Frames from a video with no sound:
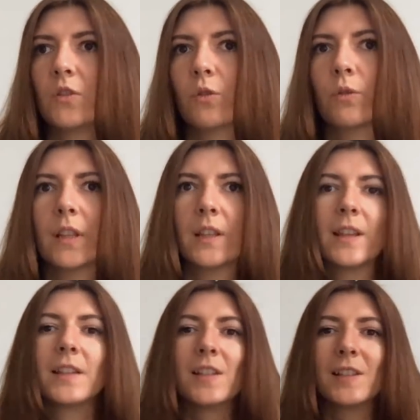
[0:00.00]
So
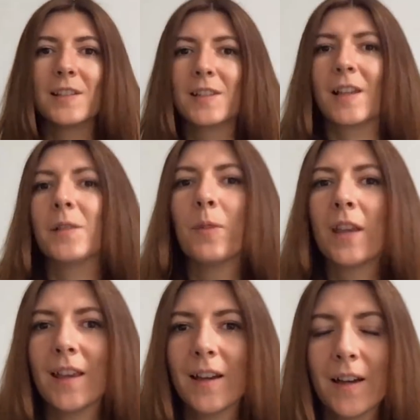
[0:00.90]
they didn't tell
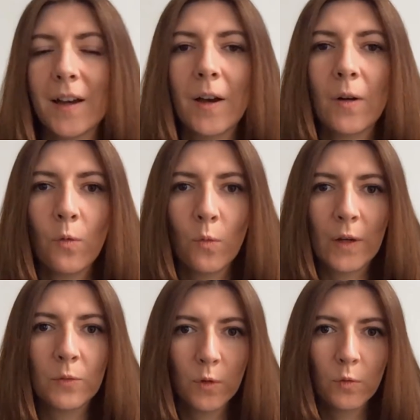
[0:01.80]
me
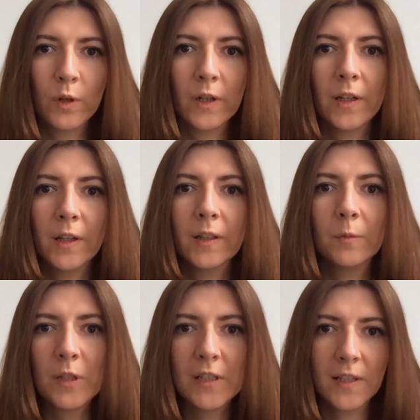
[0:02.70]
when we were
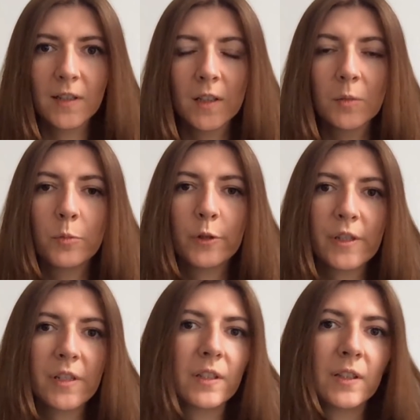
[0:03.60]
meeting in
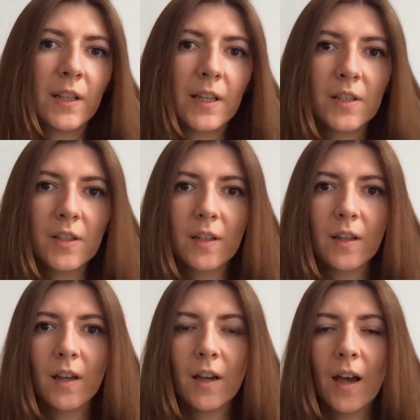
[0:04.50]
person that
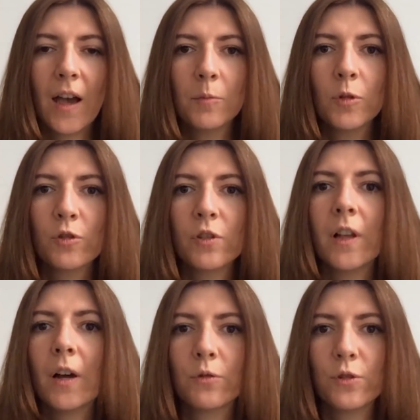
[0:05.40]
I'm not
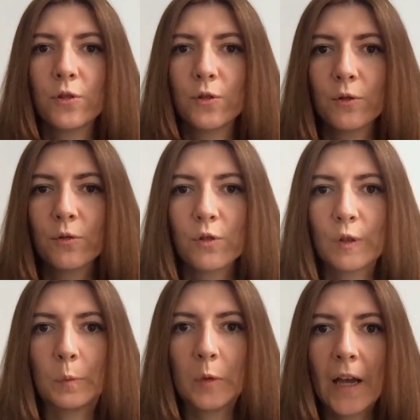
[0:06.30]
allowed, to
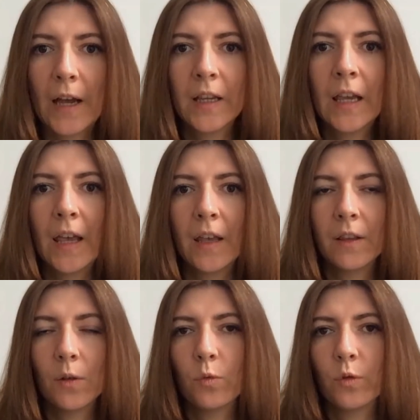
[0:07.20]
apply.
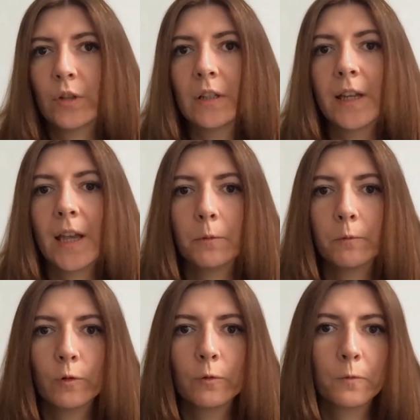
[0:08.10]
They were really
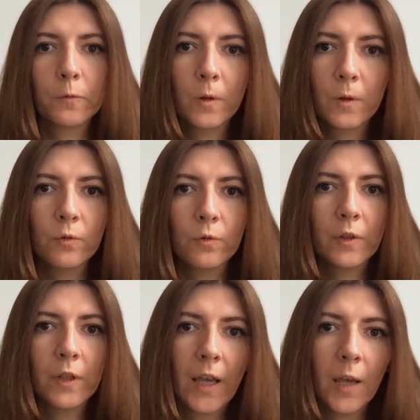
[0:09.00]
helpful through
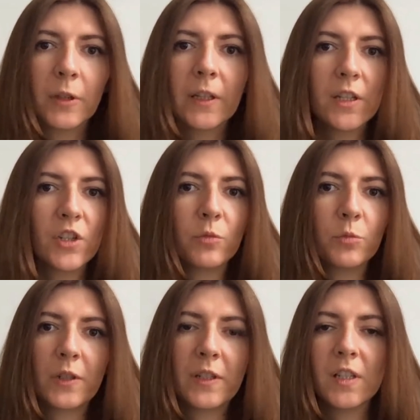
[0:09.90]
the application
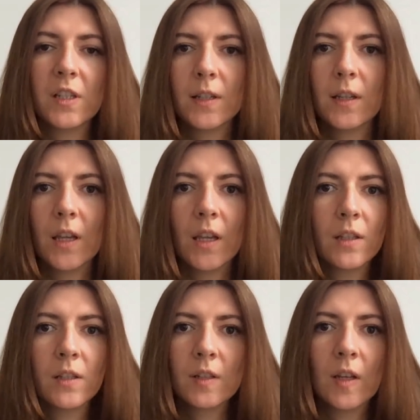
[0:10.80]
procedure,
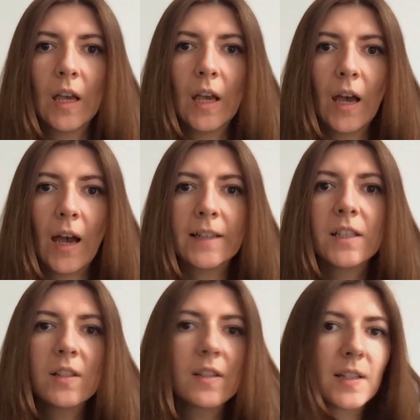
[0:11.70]
and I
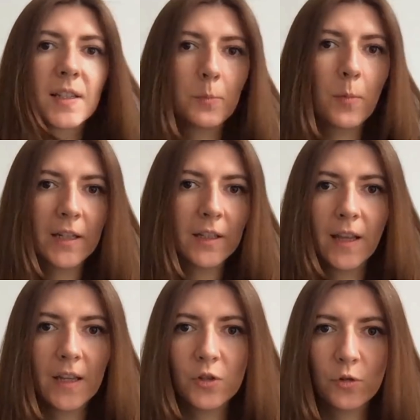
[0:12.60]
didn't expect
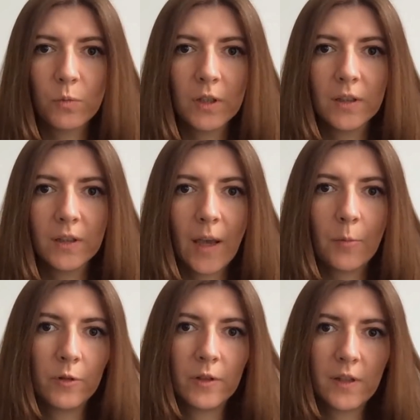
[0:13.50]
that to be
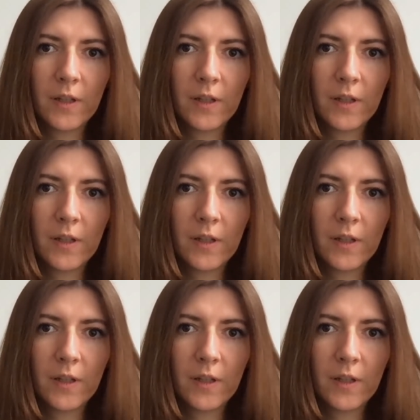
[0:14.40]
happened,